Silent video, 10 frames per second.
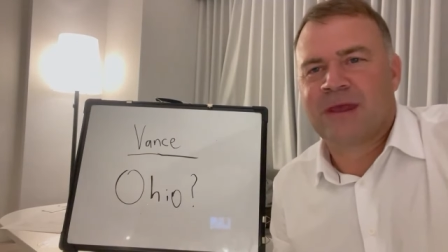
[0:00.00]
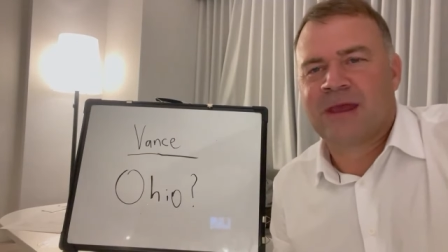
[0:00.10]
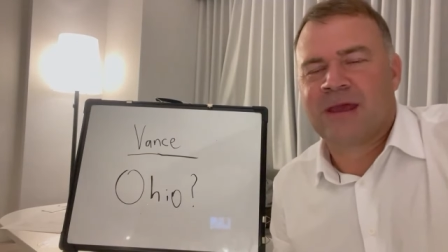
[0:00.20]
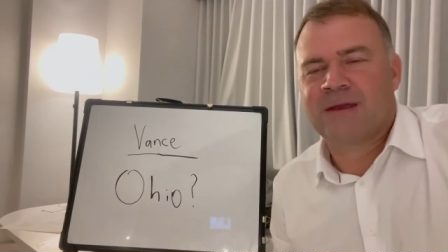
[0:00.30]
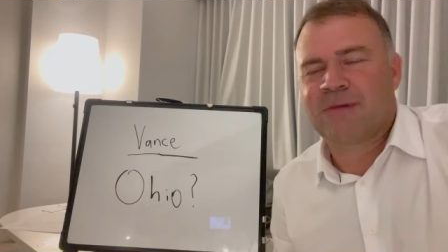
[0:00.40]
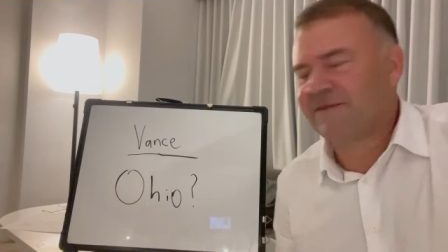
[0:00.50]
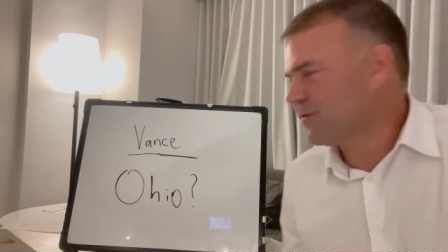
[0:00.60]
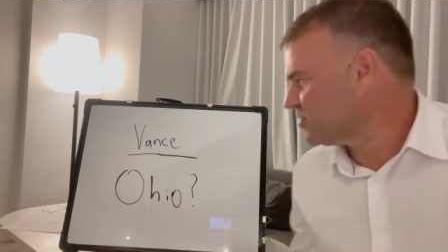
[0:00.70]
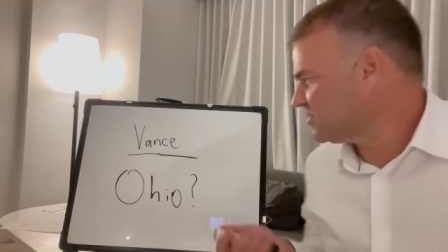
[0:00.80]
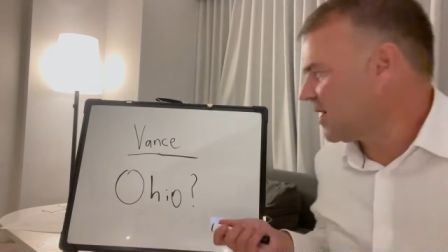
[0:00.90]
And my
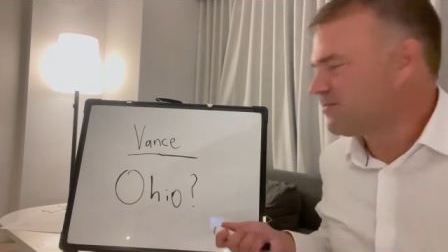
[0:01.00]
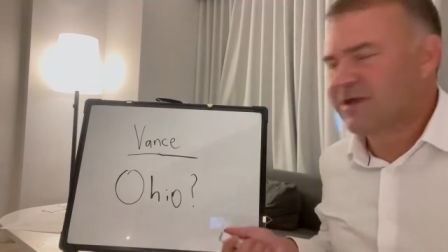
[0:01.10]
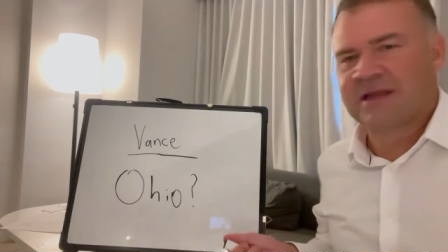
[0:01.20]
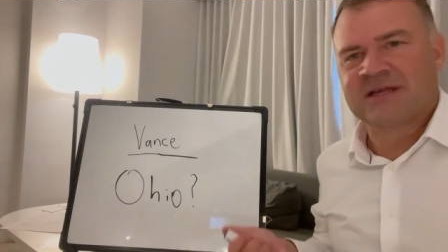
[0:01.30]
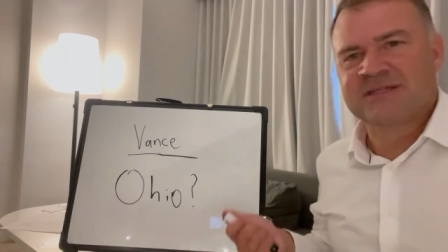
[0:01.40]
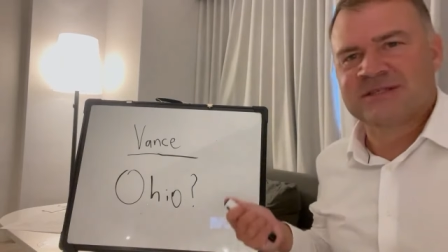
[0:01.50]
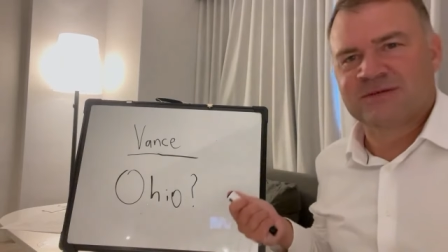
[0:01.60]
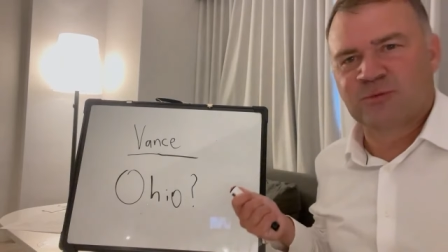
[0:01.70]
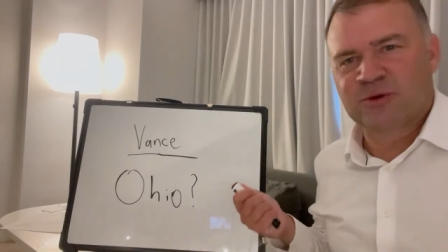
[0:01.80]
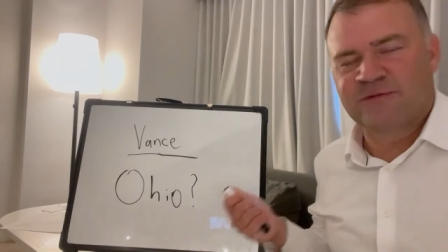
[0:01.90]
first update is
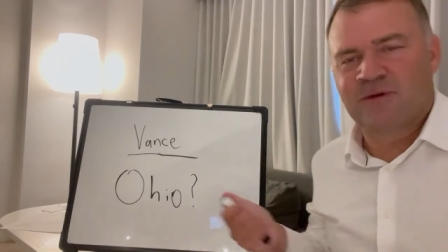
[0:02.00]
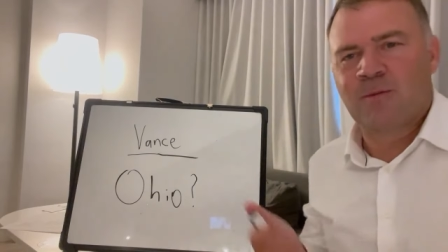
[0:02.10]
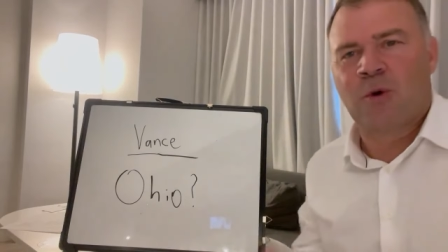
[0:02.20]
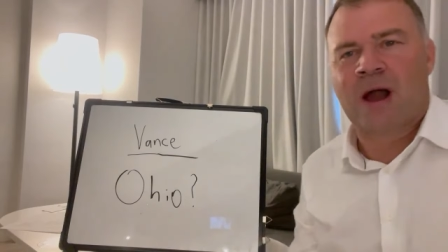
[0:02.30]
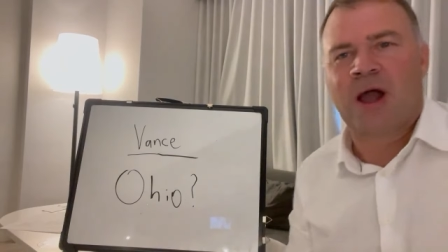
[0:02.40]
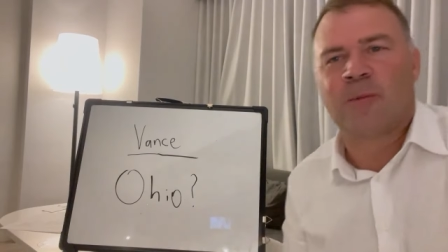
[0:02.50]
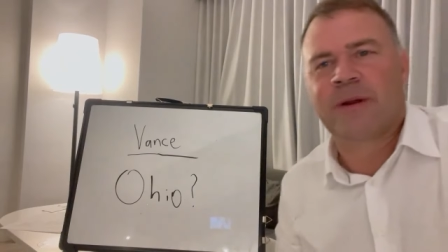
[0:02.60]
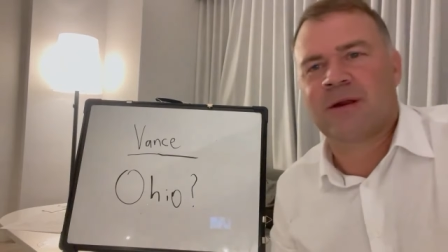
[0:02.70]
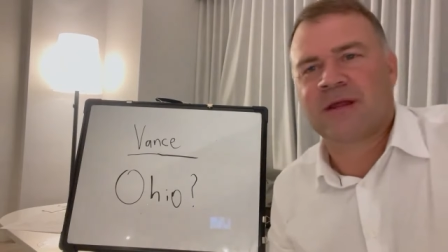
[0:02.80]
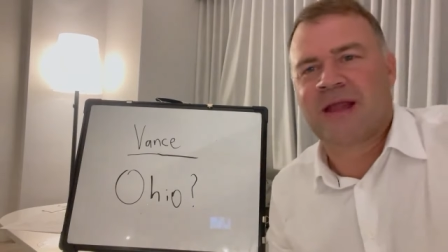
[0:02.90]
that when you're from Ohio,
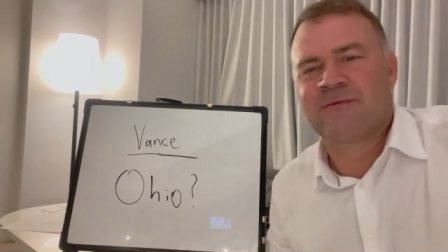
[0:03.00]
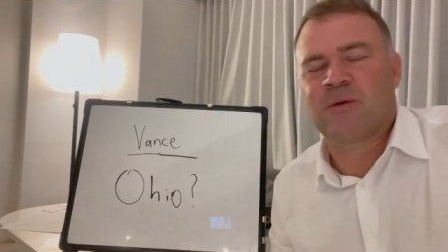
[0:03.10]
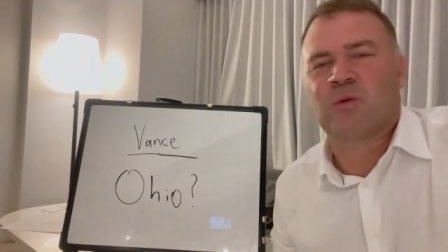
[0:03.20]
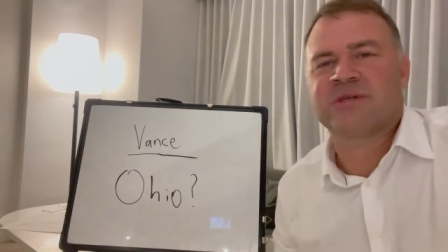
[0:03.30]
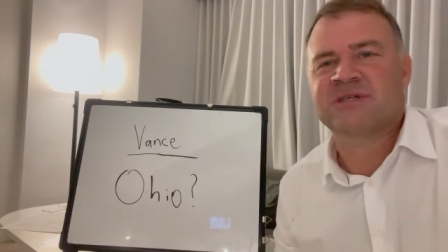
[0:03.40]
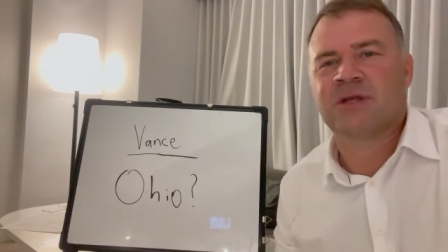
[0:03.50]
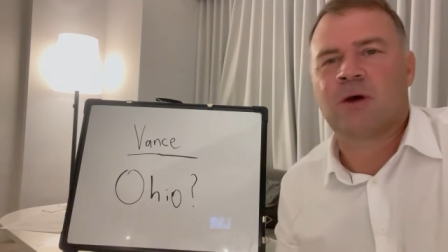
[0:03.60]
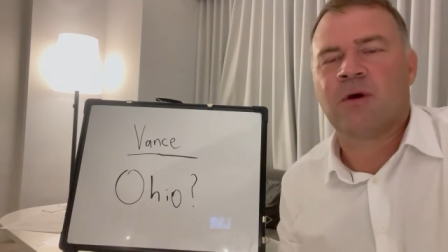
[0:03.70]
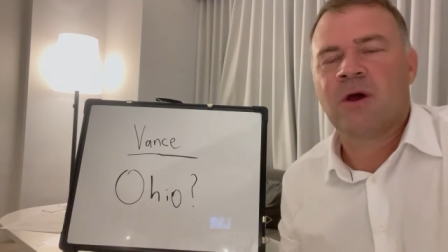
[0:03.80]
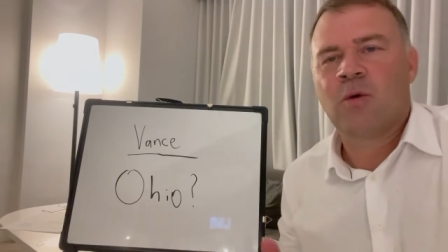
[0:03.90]
apparently everyone wants to
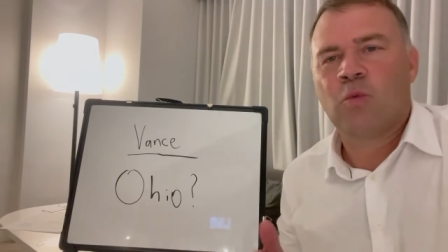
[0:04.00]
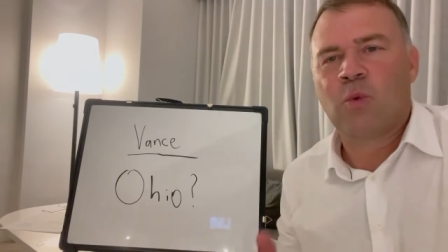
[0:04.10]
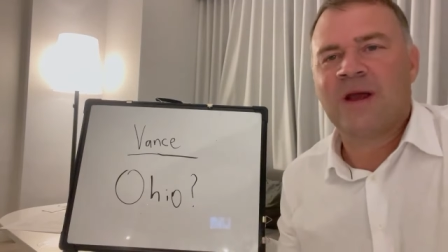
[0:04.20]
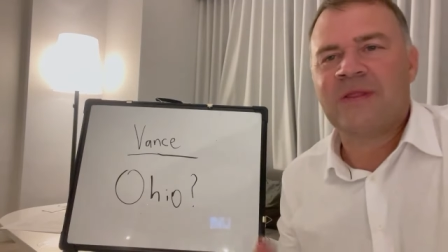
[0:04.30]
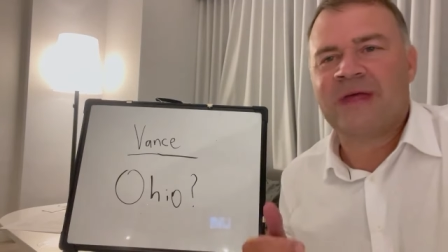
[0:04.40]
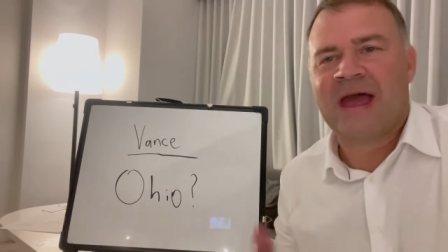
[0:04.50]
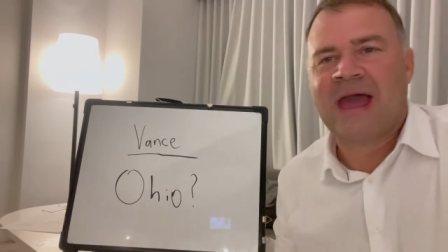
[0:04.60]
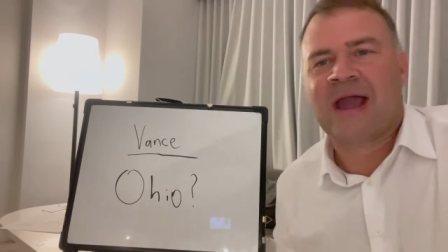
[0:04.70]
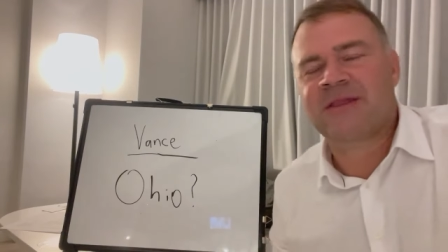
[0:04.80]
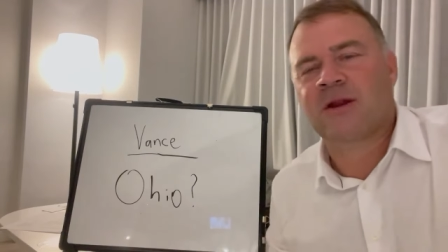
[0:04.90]
know, what in the
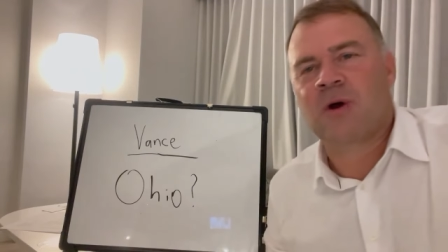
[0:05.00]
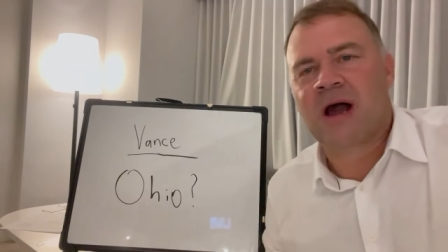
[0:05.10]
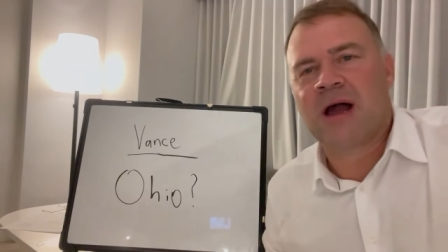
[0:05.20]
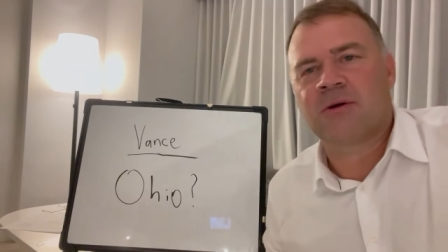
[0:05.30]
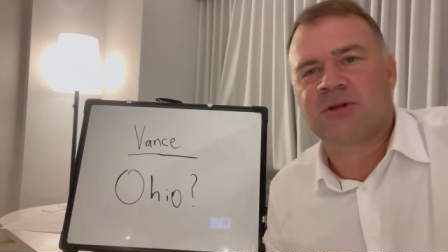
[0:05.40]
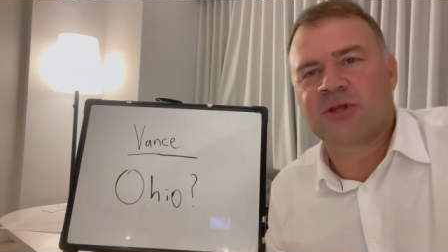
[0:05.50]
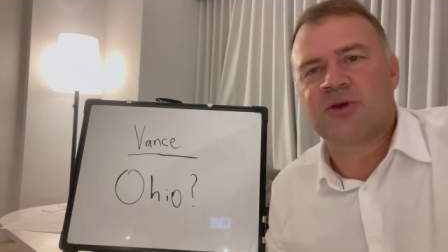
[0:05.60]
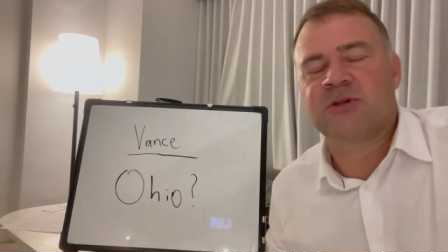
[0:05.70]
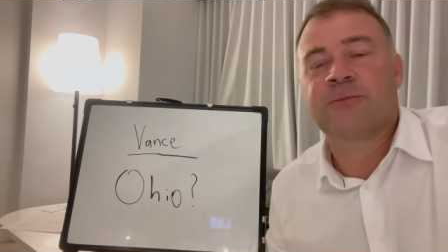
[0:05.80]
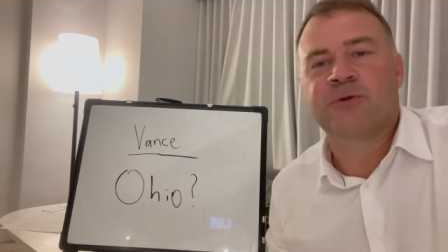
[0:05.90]
heck did Ohio
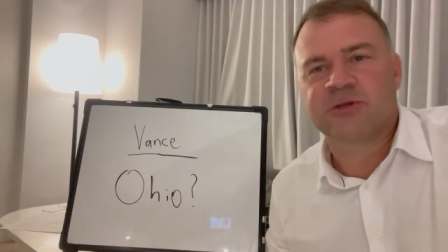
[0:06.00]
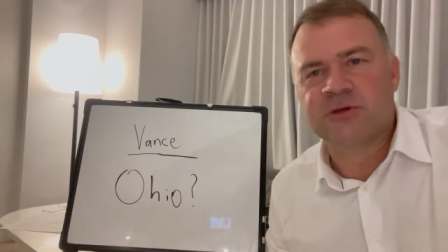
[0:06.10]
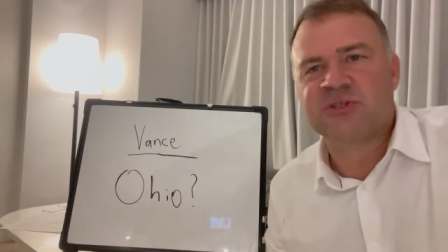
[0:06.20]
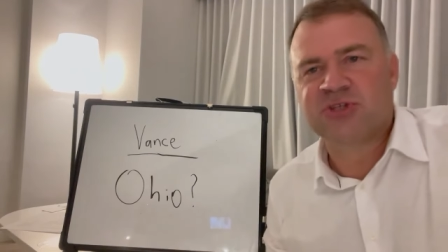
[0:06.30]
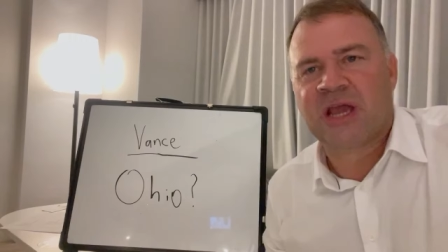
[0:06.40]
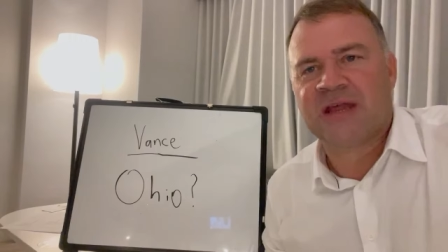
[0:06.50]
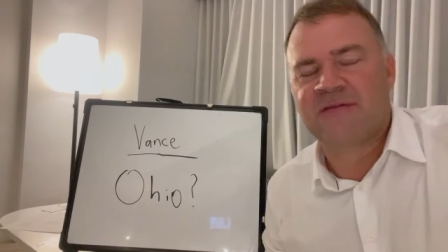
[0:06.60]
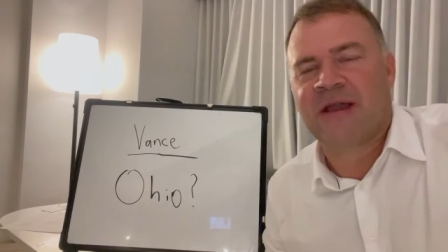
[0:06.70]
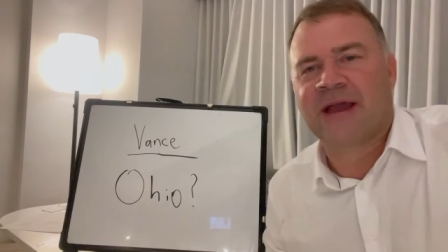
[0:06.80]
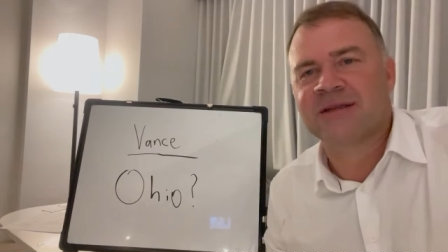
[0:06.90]
do to produce J D.
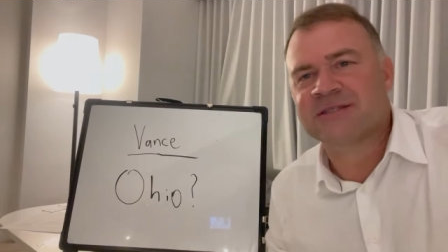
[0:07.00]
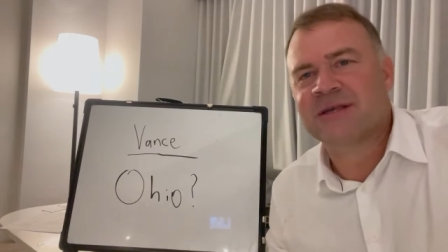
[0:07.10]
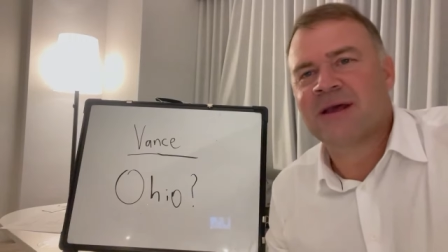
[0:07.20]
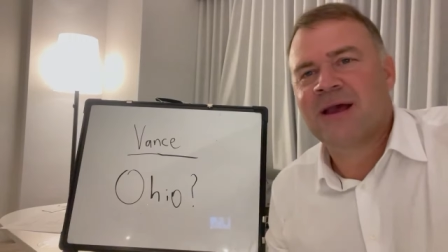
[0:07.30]
Vance?